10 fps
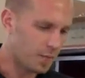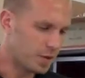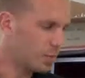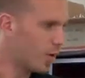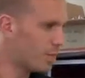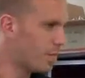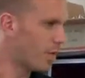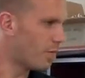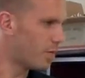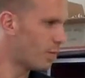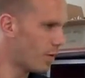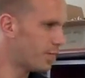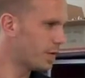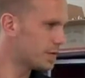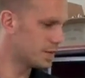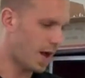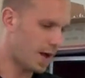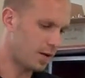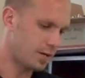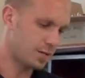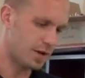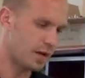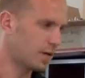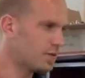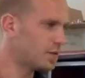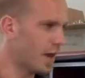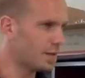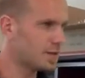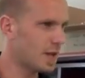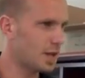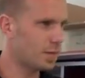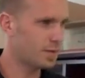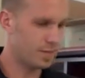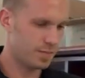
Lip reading: little more of a forefoot style. You know, it gives you that same